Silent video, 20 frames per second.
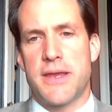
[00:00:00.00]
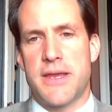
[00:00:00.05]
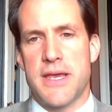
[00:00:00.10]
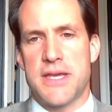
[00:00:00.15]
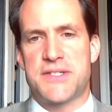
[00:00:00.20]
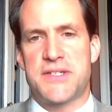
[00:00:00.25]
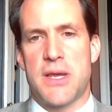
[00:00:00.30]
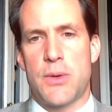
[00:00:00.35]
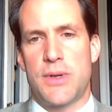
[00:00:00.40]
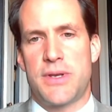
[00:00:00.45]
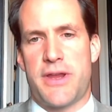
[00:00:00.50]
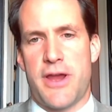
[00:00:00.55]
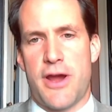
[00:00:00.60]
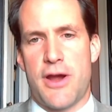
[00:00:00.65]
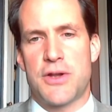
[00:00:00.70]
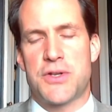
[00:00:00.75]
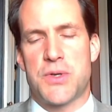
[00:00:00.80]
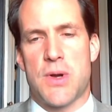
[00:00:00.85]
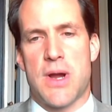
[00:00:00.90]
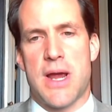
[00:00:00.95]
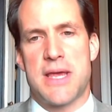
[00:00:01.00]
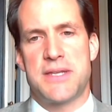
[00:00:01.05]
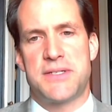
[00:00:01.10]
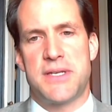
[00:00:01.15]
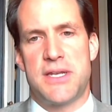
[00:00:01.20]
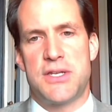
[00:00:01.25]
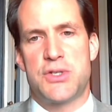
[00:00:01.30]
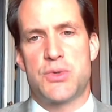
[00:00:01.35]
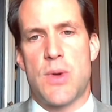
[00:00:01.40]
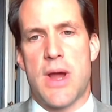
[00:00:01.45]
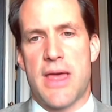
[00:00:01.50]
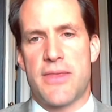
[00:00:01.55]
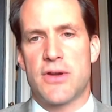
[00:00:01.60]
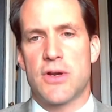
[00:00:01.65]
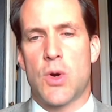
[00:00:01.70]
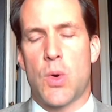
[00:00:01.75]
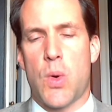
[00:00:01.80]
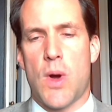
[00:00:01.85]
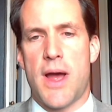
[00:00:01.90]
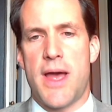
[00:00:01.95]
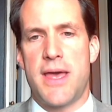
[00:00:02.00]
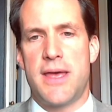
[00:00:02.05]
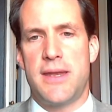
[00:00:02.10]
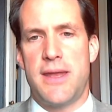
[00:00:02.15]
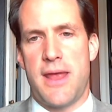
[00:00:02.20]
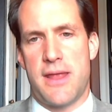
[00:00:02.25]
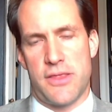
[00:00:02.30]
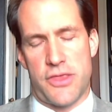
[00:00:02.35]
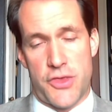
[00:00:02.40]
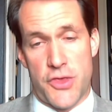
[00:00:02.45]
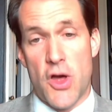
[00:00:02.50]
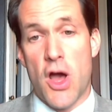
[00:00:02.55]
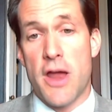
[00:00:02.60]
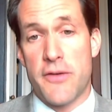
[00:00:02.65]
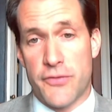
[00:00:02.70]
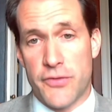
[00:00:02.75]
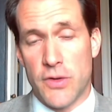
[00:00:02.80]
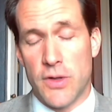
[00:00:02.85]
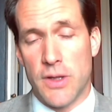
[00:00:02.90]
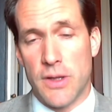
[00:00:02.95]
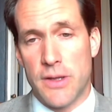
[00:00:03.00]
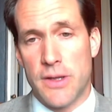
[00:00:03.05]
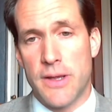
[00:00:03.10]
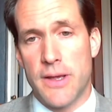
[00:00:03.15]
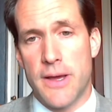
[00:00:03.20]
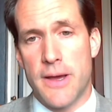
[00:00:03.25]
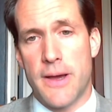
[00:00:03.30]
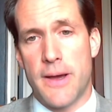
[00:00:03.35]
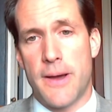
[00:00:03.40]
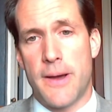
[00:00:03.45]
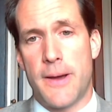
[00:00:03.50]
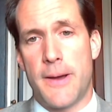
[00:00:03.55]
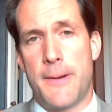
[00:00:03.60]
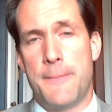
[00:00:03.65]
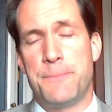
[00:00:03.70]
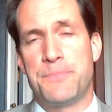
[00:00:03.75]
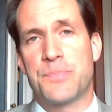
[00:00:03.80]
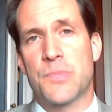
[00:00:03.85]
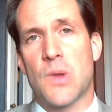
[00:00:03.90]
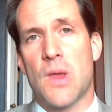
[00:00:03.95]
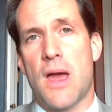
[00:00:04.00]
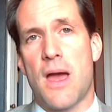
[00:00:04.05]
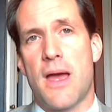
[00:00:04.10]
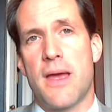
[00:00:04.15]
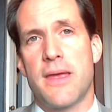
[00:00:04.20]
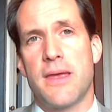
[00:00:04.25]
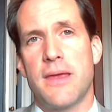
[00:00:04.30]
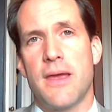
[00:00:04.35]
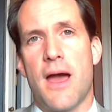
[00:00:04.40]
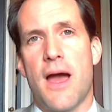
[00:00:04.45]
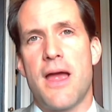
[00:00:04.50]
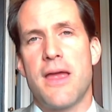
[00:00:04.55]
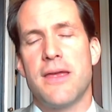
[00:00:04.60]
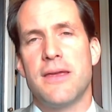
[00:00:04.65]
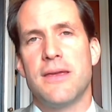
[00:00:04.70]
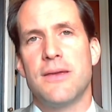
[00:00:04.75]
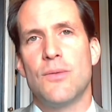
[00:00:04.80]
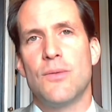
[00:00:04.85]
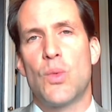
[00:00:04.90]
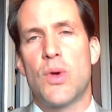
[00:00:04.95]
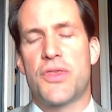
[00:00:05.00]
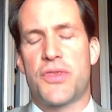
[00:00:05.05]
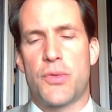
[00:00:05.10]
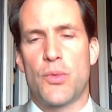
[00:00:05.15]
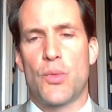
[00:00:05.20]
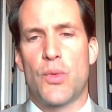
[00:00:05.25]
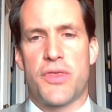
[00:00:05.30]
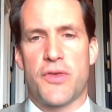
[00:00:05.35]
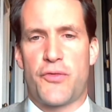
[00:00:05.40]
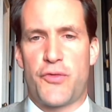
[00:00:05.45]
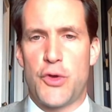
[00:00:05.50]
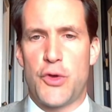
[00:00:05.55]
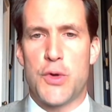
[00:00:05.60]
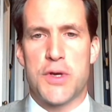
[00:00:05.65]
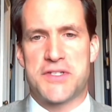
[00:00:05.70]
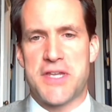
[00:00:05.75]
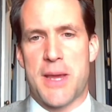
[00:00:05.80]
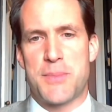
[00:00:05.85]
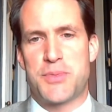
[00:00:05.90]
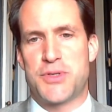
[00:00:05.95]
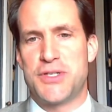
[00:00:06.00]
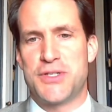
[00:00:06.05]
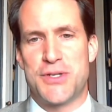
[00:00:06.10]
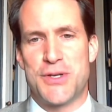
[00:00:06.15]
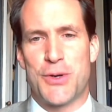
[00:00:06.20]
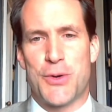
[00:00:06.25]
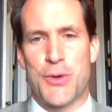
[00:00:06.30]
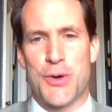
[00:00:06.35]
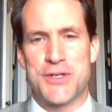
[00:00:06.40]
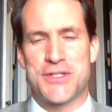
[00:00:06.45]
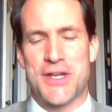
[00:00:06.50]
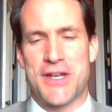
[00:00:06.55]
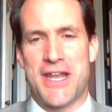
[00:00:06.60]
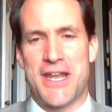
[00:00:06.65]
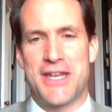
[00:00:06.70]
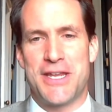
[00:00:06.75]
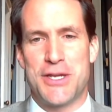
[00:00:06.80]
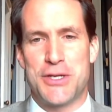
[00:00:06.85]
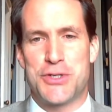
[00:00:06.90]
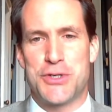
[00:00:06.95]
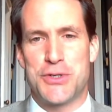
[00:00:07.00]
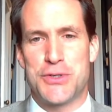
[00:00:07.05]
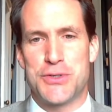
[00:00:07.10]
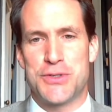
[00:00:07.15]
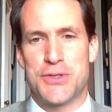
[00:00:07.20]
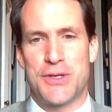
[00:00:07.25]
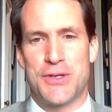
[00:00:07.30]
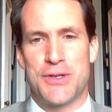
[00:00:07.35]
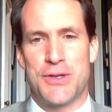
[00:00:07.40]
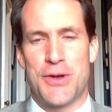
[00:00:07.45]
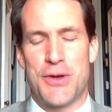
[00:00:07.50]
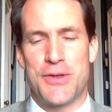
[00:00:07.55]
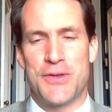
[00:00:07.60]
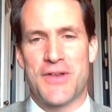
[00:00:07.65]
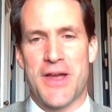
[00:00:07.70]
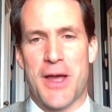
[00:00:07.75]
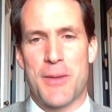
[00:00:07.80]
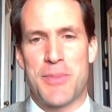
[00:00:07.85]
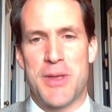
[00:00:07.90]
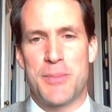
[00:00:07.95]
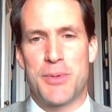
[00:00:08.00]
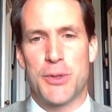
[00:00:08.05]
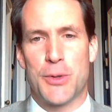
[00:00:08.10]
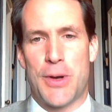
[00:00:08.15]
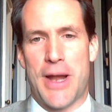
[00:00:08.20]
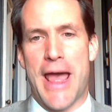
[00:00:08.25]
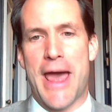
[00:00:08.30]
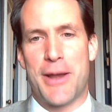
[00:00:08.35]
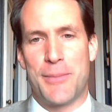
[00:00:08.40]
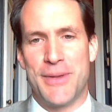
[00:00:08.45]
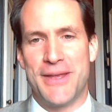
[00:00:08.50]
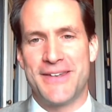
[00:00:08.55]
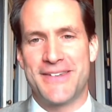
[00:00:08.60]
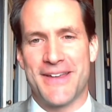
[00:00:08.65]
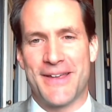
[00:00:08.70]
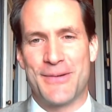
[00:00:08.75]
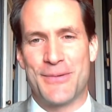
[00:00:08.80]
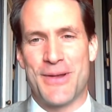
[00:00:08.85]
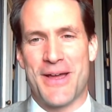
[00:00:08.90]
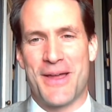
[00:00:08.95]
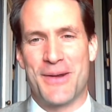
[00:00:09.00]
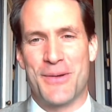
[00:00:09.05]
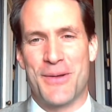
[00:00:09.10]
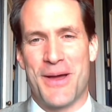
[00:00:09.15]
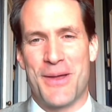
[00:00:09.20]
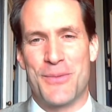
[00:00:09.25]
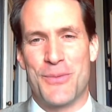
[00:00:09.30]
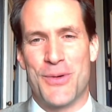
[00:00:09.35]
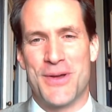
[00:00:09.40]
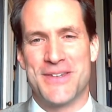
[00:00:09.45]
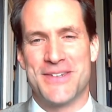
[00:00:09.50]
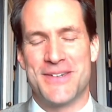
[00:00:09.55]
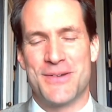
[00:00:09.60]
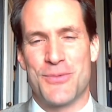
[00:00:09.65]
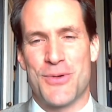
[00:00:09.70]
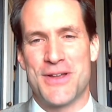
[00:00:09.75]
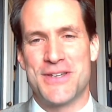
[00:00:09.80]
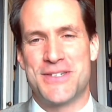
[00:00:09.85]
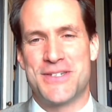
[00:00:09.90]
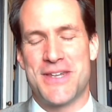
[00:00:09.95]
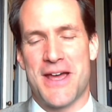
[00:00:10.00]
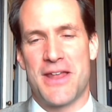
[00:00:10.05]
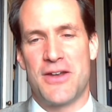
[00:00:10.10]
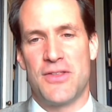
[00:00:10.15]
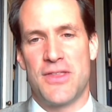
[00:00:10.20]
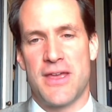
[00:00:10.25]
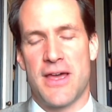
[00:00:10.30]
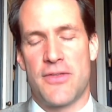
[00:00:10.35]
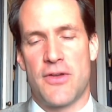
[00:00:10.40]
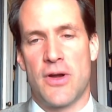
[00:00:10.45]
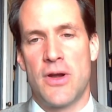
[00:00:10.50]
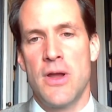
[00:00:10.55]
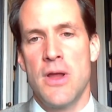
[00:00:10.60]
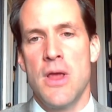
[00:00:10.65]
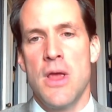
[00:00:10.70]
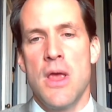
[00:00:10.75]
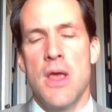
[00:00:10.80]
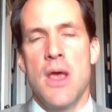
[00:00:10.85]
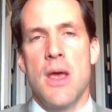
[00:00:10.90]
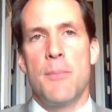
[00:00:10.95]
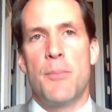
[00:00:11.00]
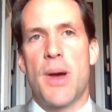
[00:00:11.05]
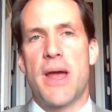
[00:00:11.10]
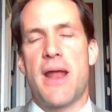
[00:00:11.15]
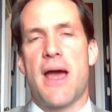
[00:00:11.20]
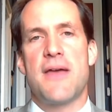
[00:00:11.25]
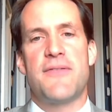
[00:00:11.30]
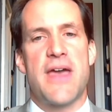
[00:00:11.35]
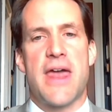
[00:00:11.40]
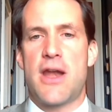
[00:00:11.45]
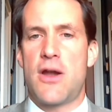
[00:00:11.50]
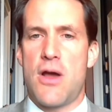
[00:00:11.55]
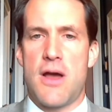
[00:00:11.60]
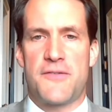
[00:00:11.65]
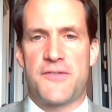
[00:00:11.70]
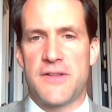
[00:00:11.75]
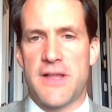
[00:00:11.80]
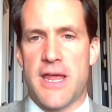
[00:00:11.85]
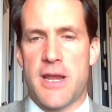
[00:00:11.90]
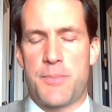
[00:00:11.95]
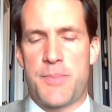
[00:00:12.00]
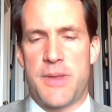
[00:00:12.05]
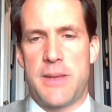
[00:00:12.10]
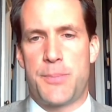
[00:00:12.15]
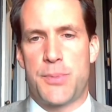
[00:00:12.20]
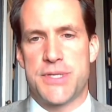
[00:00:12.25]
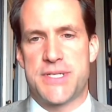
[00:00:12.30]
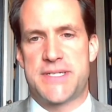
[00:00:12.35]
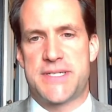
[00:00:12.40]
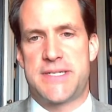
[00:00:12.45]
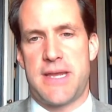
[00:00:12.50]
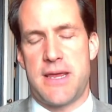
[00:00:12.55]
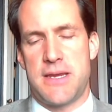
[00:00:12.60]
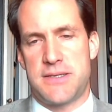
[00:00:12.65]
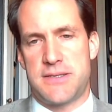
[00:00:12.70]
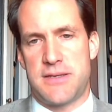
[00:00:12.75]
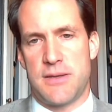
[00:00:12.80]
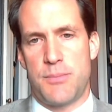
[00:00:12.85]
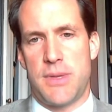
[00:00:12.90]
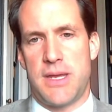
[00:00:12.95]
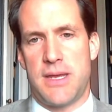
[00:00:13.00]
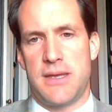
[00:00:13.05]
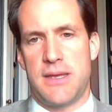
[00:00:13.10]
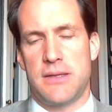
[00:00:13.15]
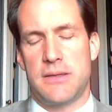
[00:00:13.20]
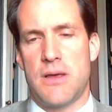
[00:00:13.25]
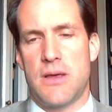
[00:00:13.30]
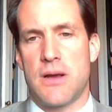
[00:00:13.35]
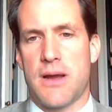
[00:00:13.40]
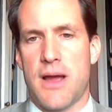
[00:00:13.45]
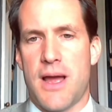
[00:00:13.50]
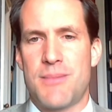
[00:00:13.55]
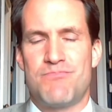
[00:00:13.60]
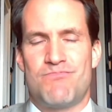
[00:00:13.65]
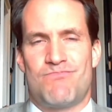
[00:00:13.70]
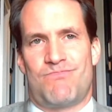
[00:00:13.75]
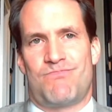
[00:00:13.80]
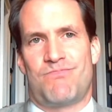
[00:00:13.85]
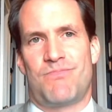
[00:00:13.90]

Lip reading: guess I would characterize it as rather quiet and thoughtful. With a few exceptions, and of course on any issues, you've got people who are adamant on one side or the other. But I've had an awful lot of people say to me, look, I'm